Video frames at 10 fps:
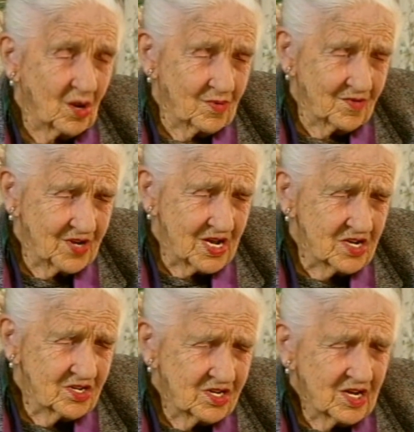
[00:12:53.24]
a couple of
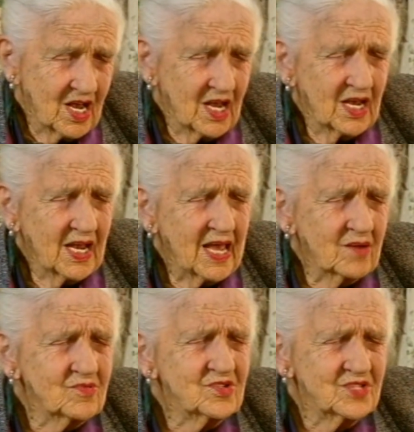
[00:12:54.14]
days. And
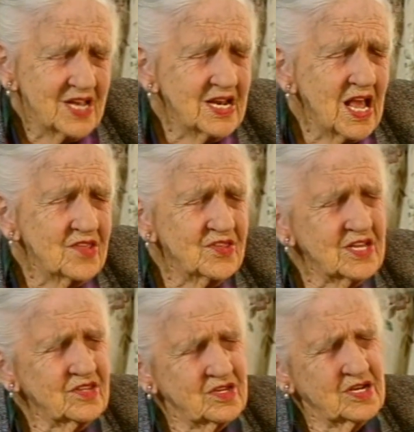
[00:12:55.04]
it was then, I think,